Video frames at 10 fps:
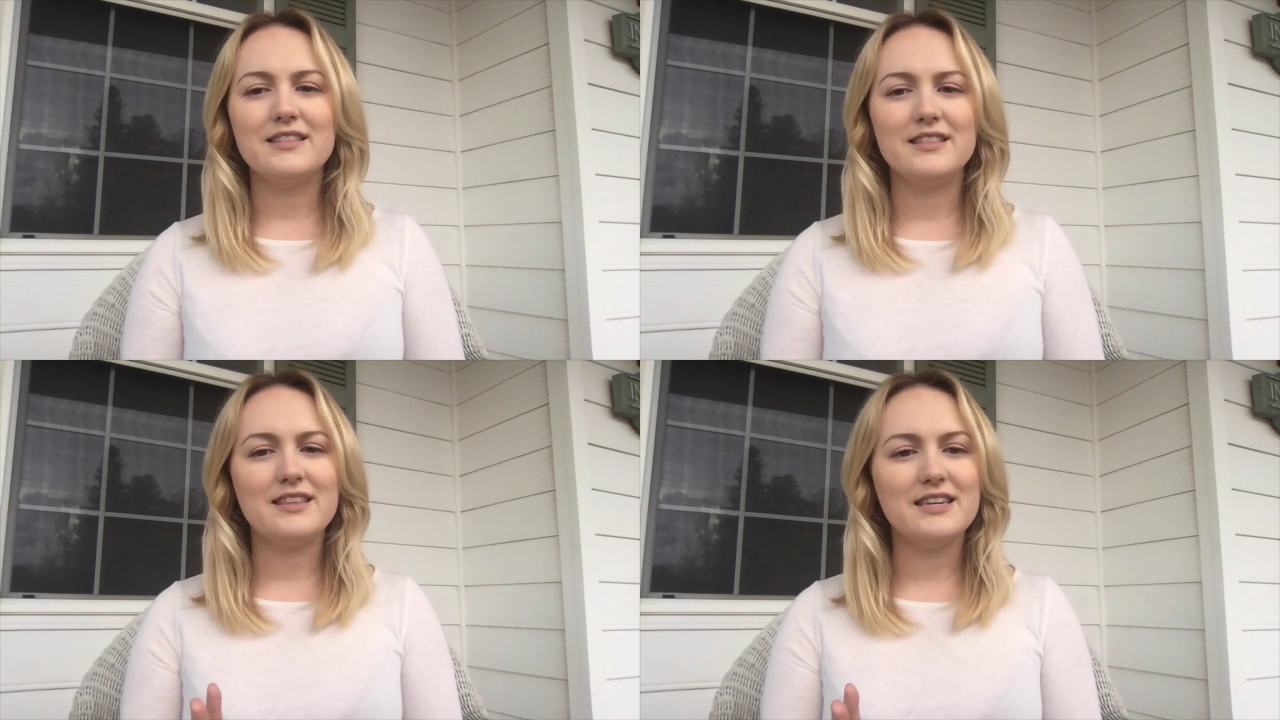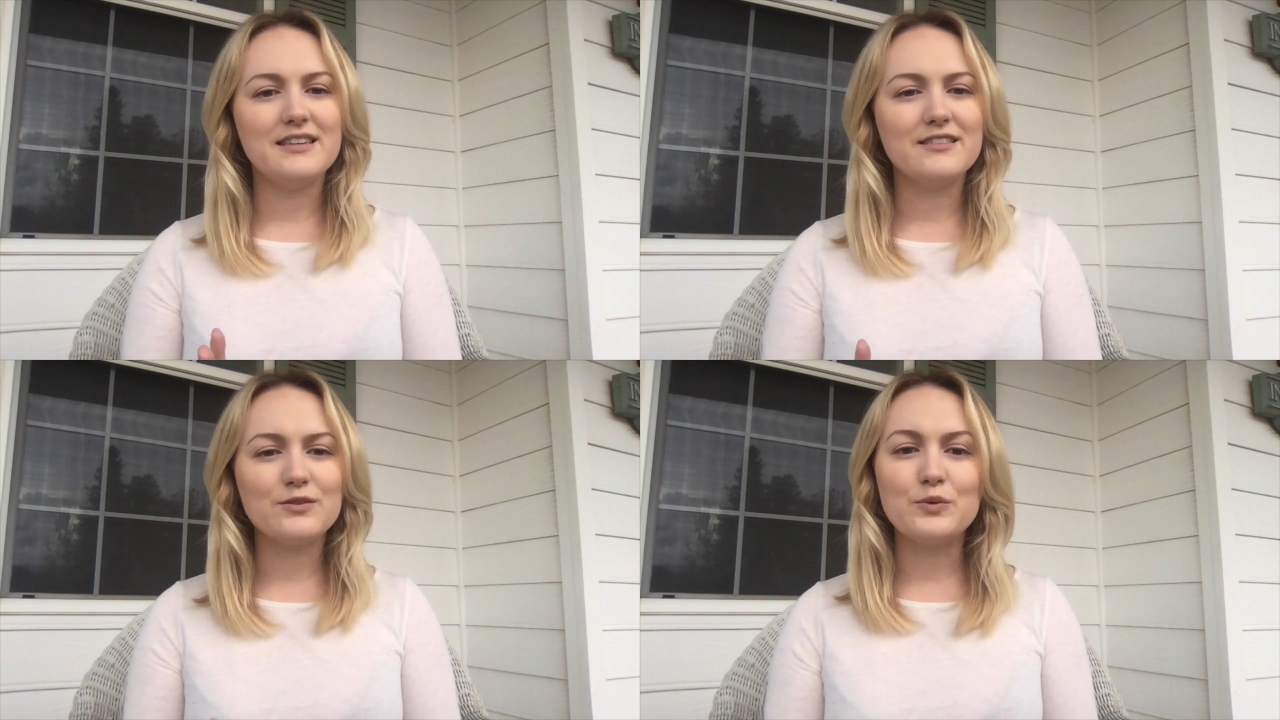
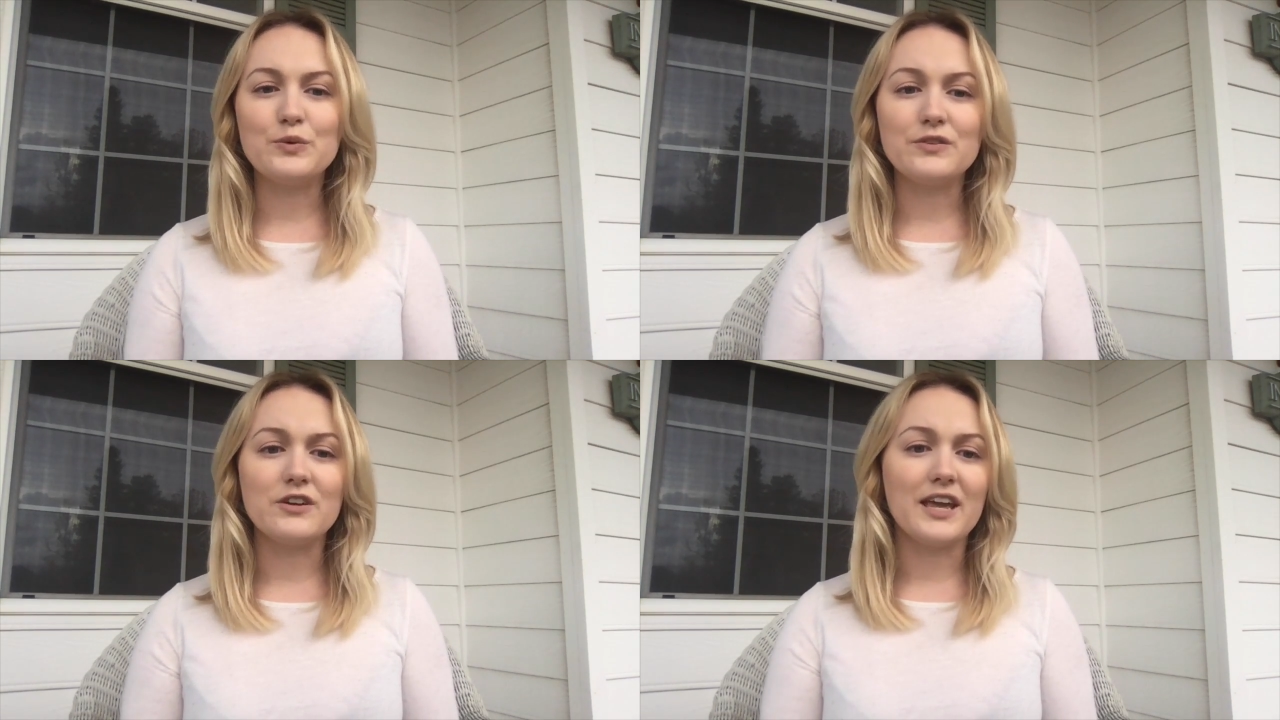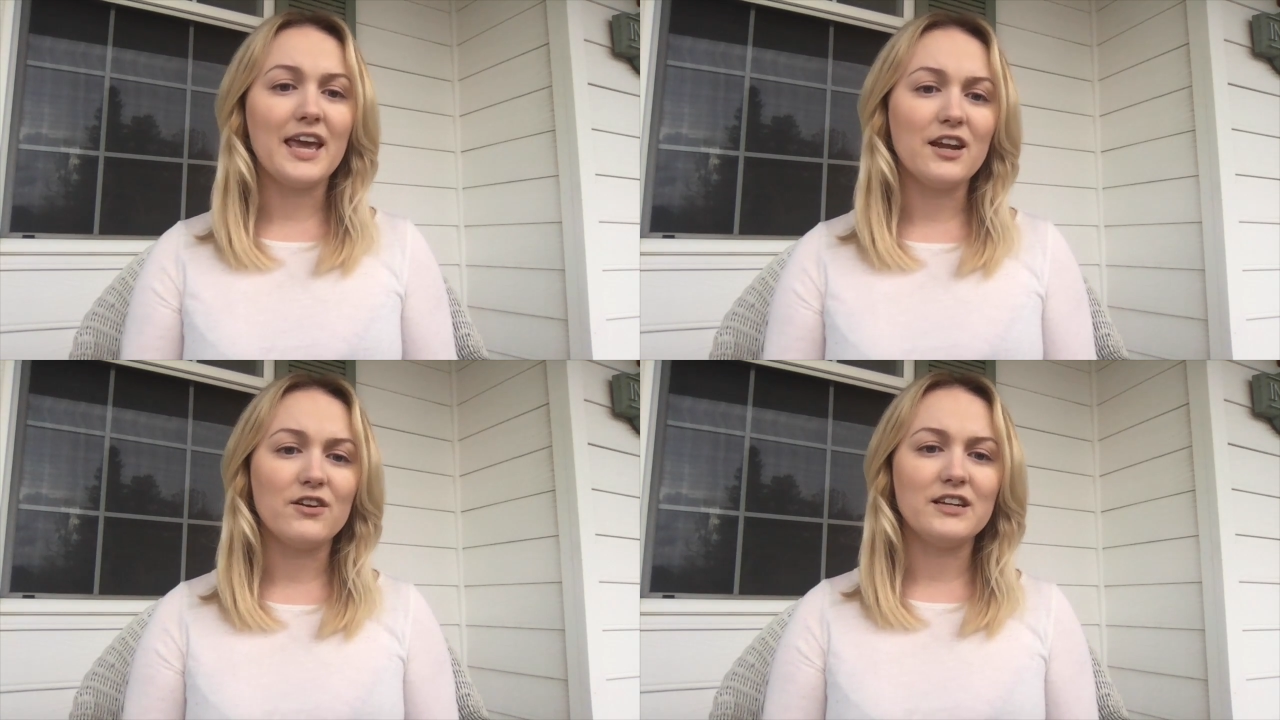These schools are
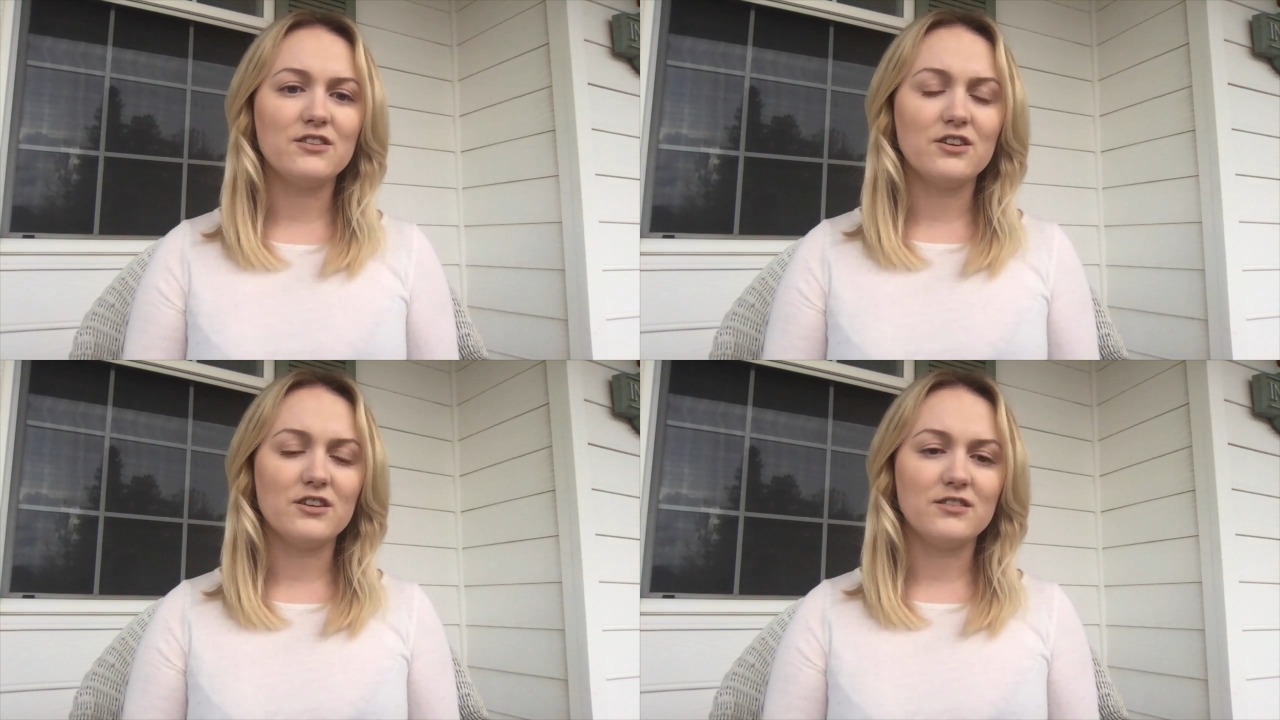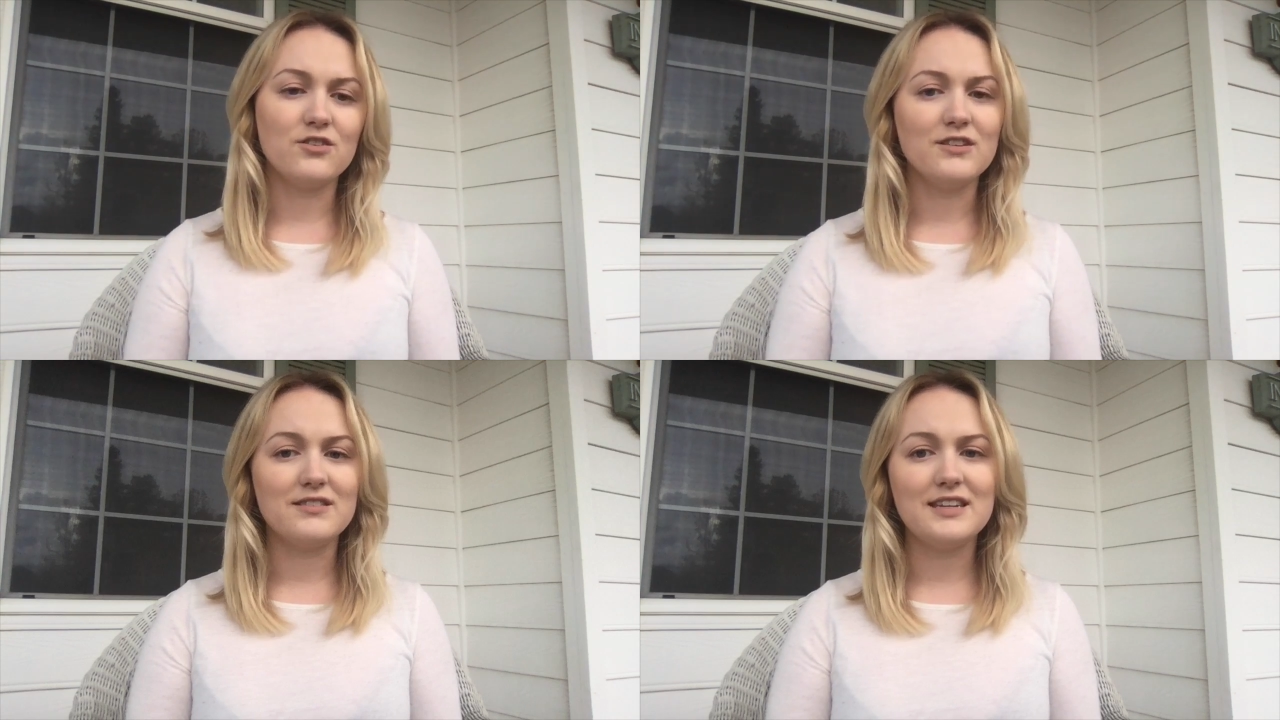catering to their
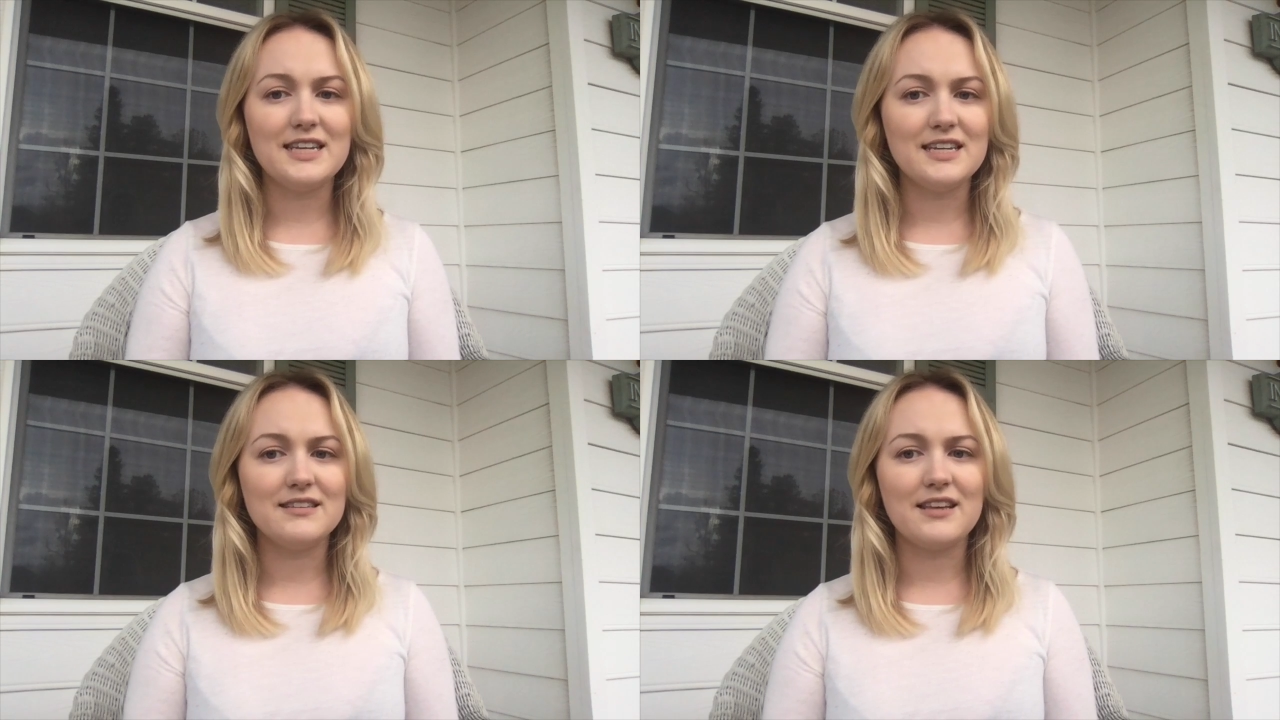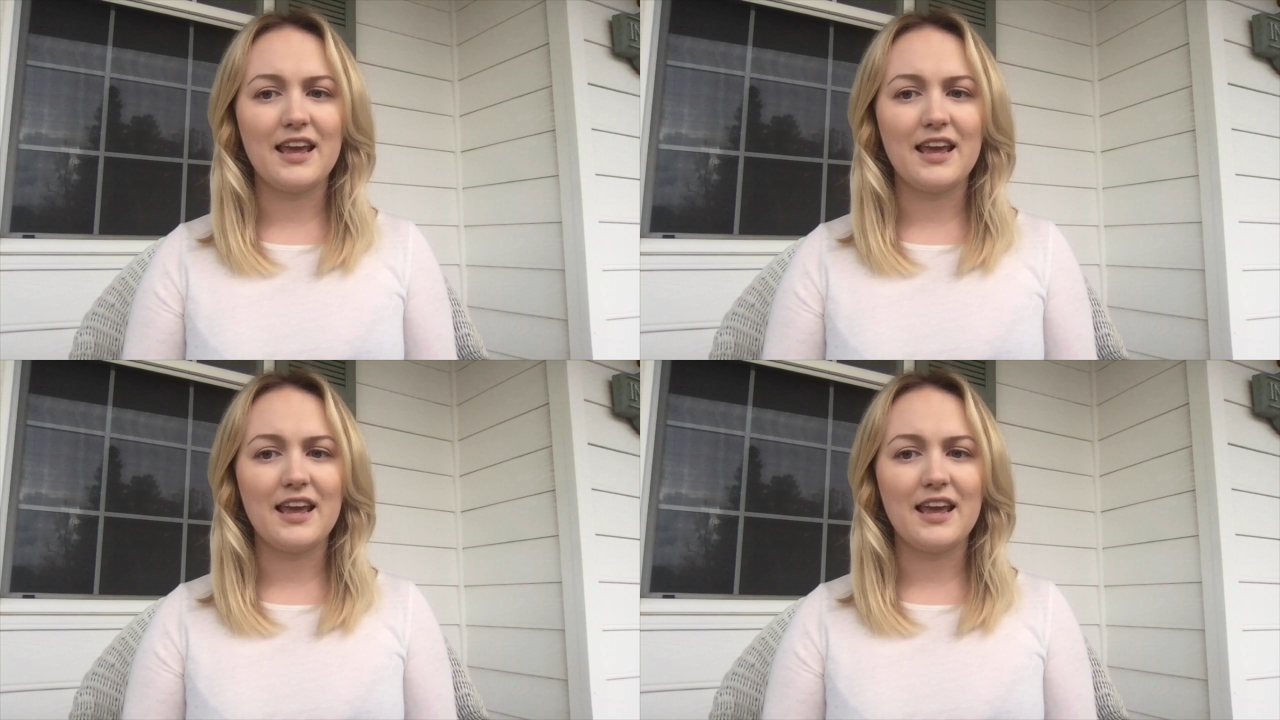students' needs,